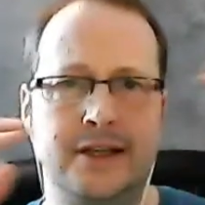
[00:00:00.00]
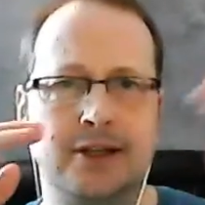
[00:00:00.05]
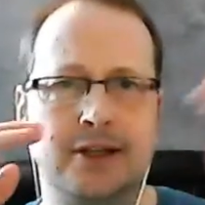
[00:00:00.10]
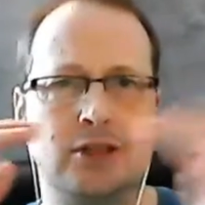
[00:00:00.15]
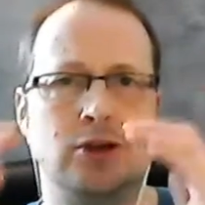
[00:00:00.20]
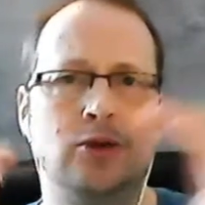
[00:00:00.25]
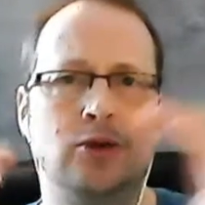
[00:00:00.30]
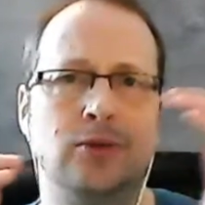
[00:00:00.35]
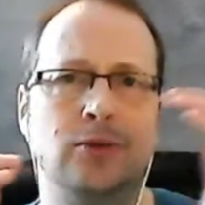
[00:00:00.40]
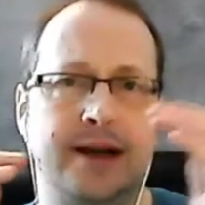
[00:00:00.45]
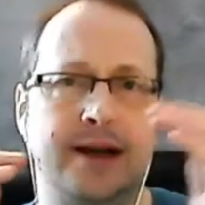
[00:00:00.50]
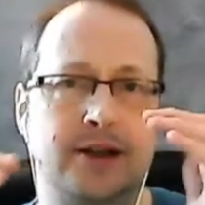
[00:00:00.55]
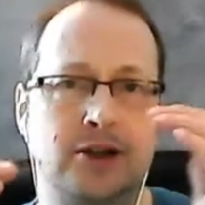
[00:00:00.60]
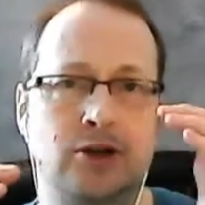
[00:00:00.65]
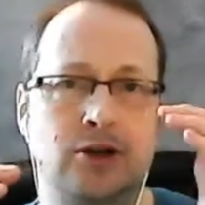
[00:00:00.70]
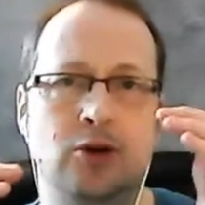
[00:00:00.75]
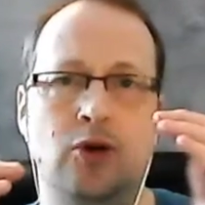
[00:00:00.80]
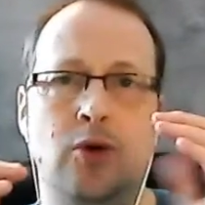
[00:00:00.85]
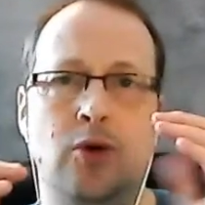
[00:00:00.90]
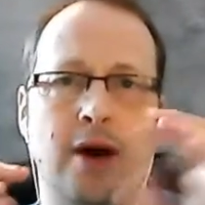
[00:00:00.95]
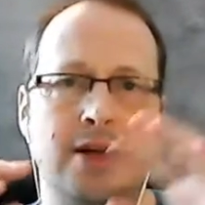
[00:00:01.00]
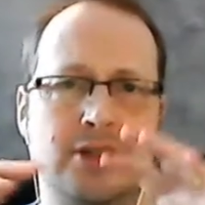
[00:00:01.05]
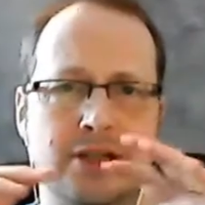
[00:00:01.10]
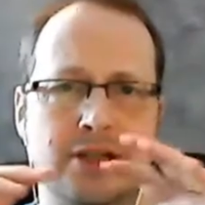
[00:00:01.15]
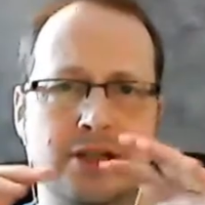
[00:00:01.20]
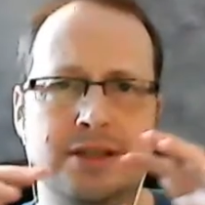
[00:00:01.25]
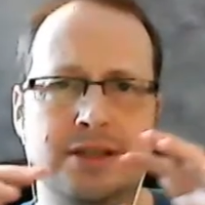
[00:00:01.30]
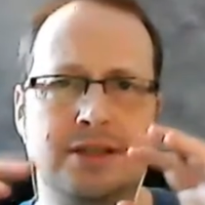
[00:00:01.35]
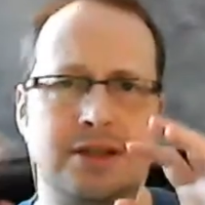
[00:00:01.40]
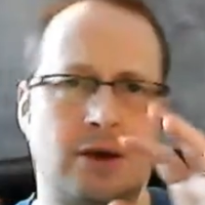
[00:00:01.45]
do like 2
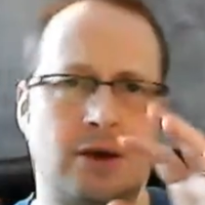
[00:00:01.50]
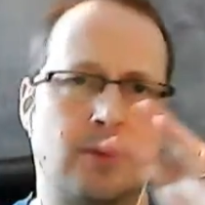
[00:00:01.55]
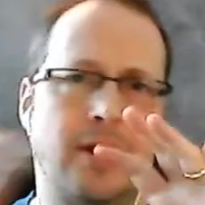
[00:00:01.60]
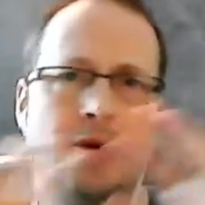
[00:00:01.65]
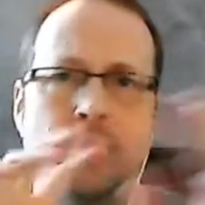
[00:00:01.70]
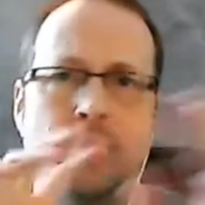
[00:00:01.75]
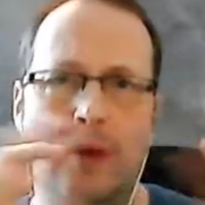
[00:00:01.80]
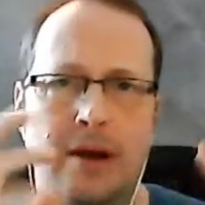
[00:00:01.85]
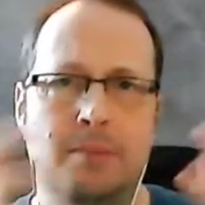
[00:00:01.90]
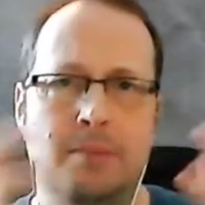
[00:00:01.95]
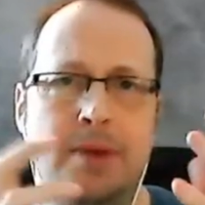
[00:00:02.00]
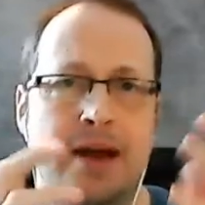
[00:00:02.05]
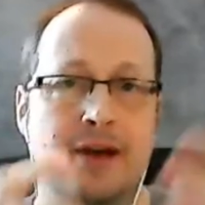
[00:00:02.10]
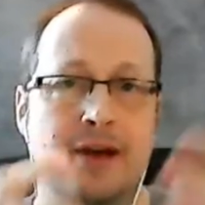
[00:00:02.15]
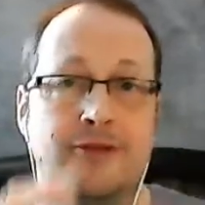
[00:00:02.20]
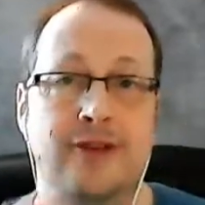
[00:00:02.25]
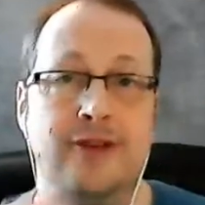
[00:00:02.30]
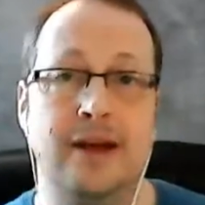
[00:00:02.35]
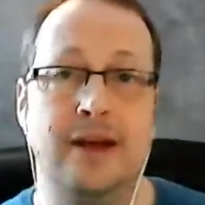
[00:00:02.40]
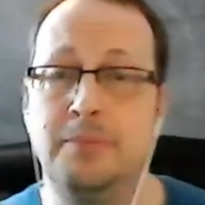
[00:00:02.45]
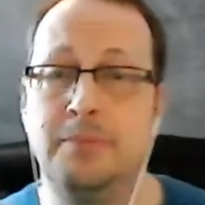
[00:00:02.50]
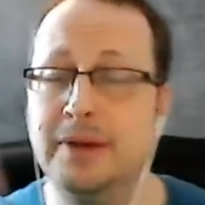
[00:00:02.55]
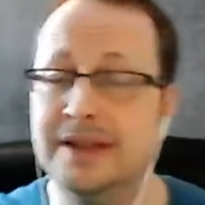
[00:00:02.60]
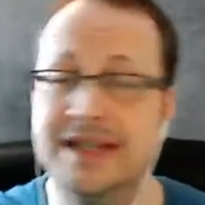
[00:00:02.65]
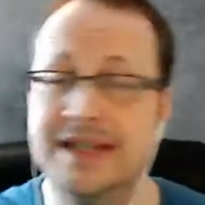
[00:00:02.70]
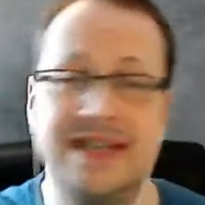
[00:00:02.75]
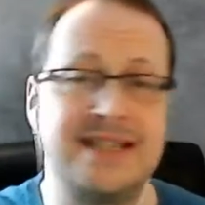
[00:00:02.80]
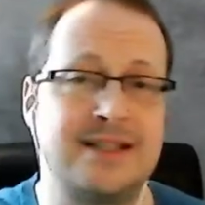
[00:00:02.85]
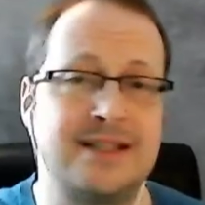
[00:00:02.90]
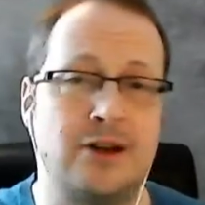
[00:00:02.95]
questions around 1 benefit, but
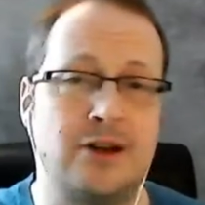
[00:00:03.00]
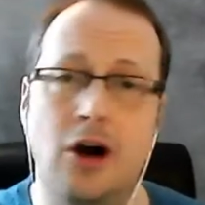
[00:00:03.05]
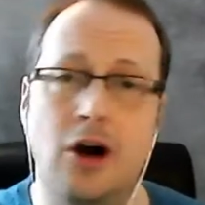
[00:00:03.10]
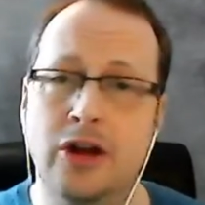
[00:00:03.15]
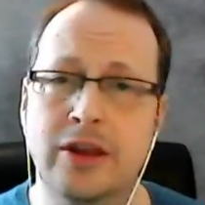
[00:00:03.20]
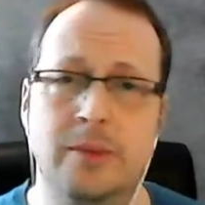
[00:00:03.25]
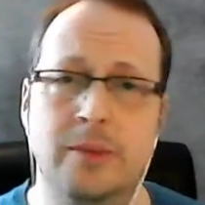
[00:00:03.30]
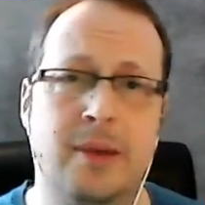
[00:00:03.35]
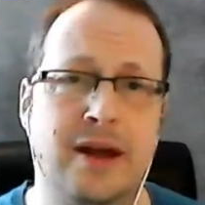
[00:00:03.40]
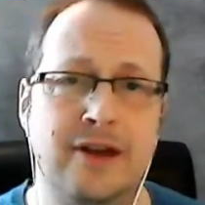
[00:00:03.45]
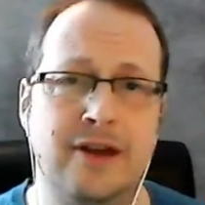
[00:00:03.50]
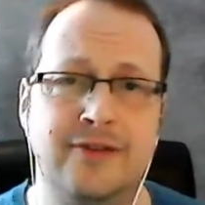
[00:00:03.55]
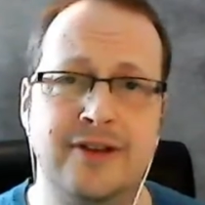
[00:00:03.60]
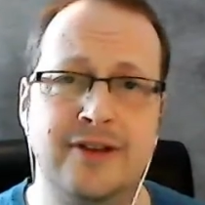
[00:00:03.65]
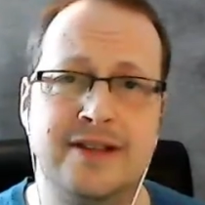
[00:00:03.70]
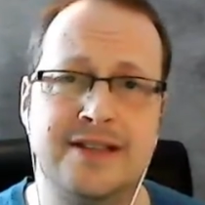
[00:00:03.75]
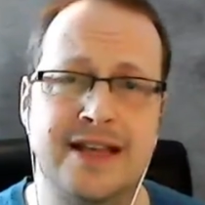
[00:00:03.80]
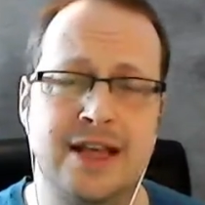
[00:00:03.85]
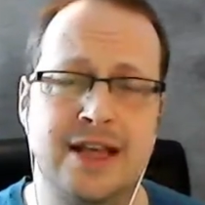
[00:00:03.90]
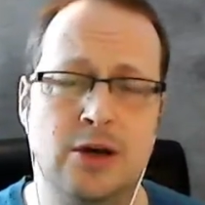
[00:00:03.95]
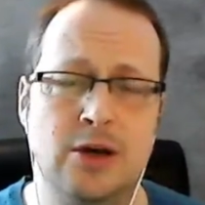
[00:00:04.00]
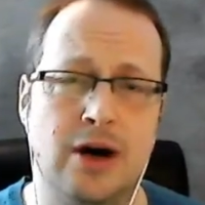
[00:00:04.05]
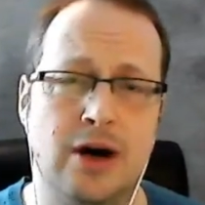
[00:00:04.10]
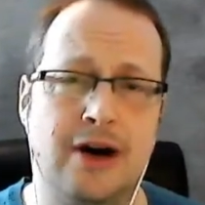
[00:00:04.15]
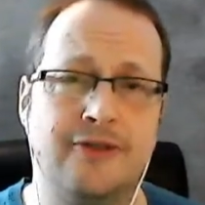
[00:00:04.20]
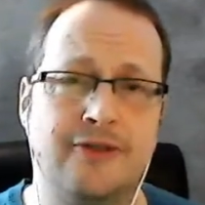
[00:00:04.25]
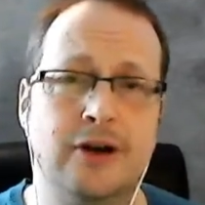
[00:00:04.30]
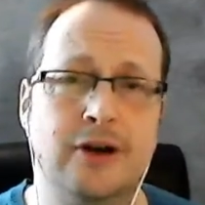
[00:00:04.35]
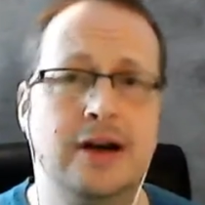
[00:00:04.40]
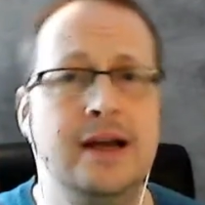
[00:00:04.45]
list all the benefits that you
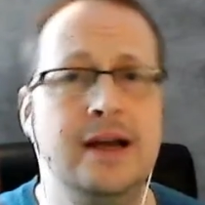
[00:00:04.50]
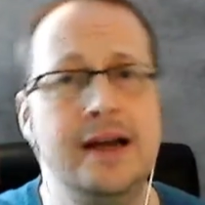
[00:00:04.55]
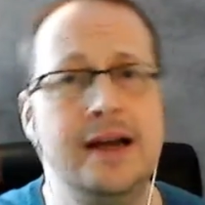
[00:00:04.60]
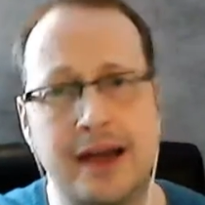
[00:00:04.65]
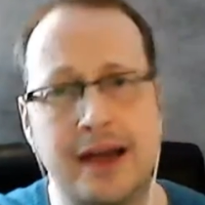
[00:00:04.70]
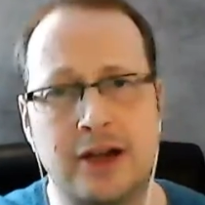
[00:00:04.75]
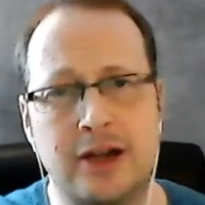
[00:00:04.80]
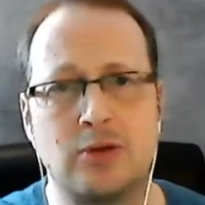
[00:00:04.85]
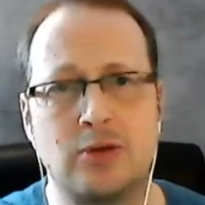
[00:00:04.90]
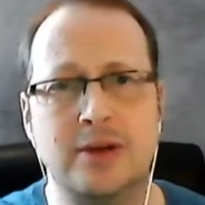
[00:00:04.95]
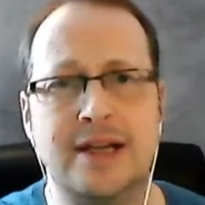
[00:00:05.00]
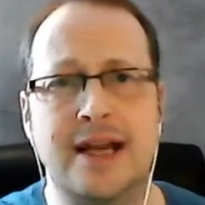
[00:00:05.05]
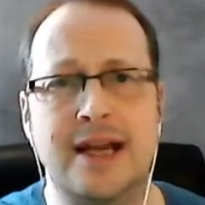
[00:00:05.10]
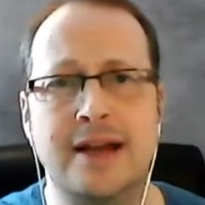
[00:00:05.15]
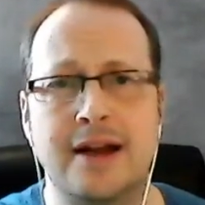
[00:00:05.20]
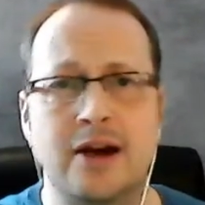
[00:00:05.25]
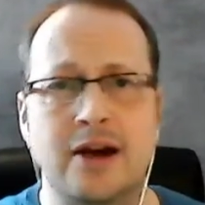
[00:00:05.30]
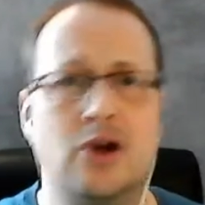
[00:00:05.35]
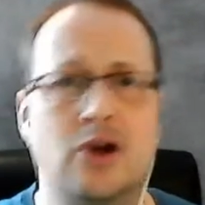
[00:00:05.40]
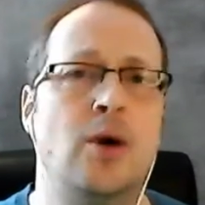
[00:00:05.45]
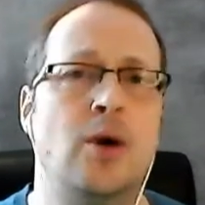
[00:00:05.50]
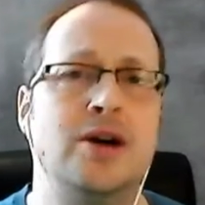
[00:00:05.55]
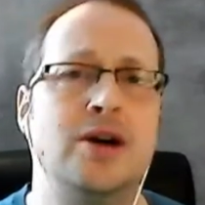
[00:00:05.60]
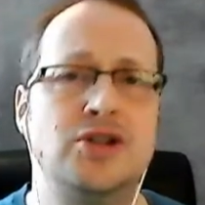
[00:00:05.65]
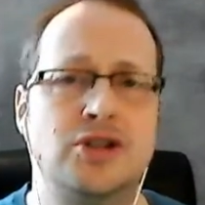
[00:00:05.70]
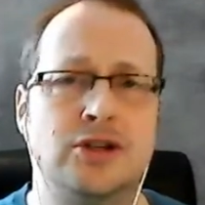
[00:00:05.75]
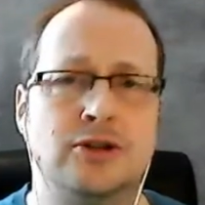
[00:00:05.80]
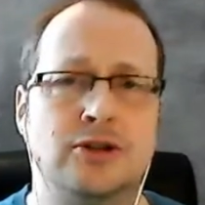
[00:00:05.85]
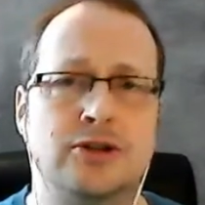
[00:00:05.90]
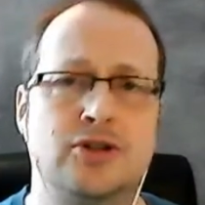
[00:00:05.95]
offer and create a
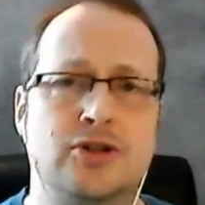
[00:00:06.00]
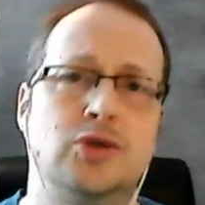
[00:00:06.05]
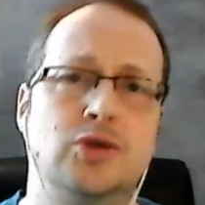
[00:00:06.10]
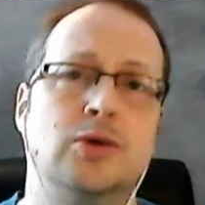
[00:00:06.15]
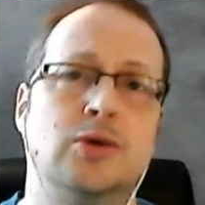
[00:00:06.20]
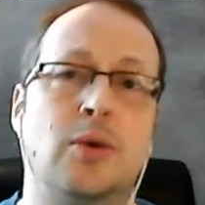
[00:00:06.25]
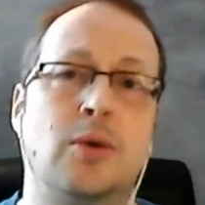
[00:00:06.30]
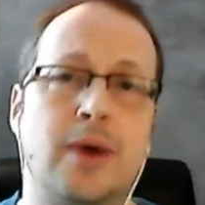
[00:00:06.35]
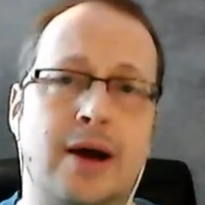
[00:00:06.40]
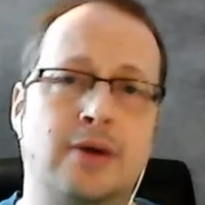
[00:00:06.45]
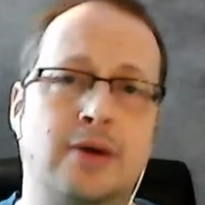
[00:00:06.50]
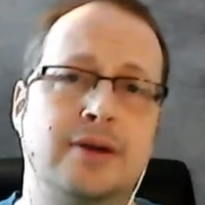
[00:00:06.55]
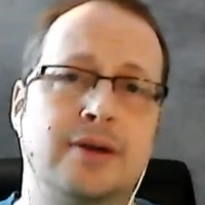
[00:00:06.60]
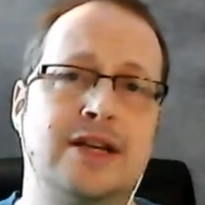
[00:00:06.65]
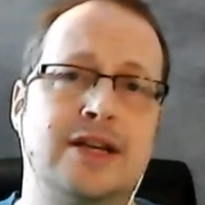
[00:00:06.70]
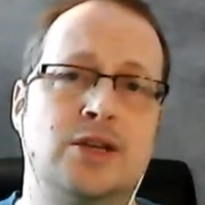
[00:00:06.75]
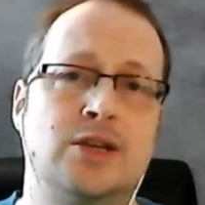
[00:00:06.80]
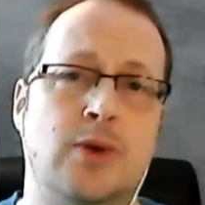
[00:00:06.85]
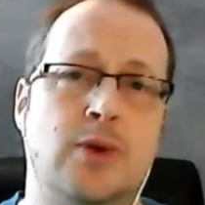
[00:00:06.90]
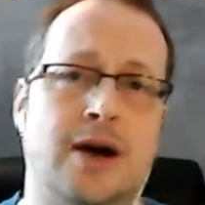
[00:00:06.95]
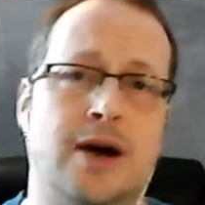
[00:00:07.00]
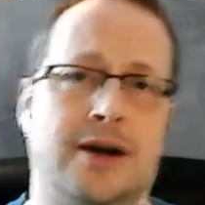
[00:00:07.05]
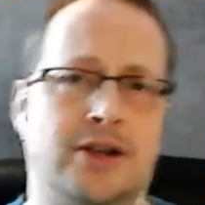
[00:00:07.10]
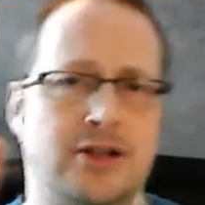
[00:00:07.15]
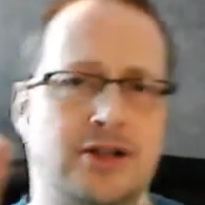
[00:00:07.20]
question or 2 around each one.